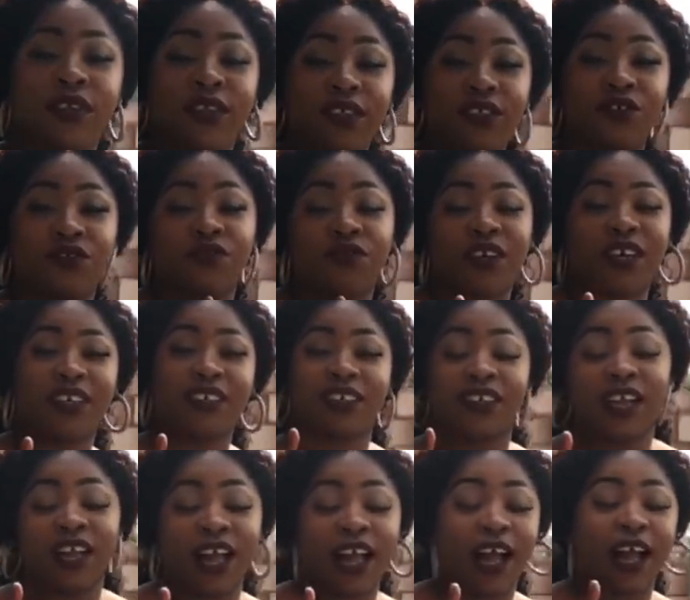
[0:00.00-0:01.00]
this
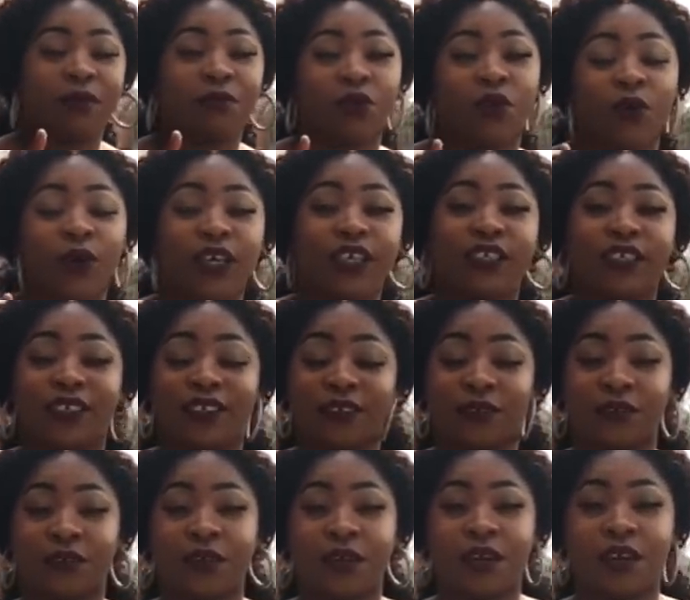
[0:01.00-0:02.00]
dress, I'm going
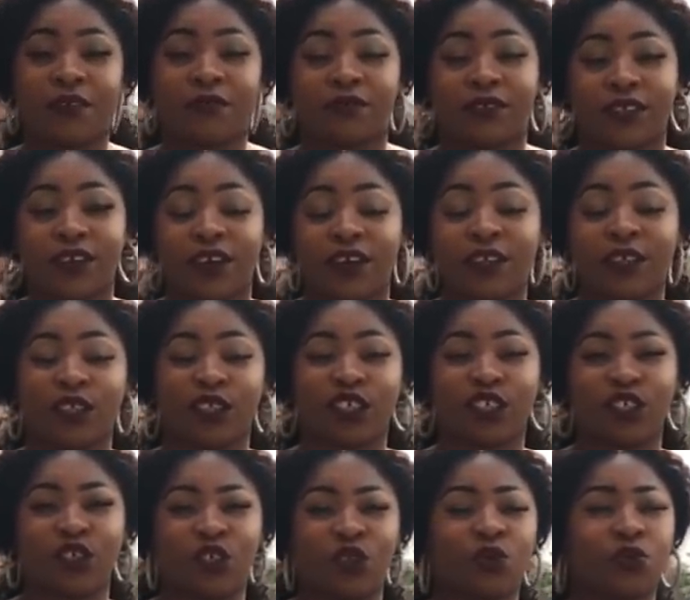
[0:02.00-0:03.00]
to turn it
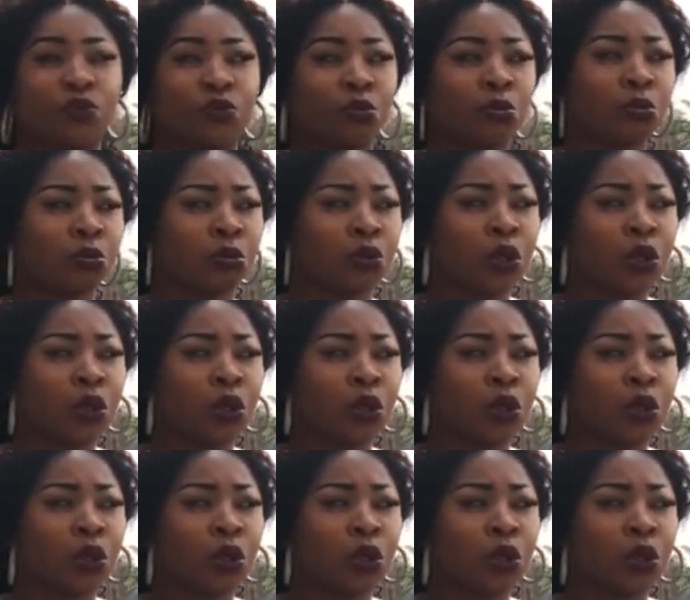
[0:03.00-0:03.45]
into,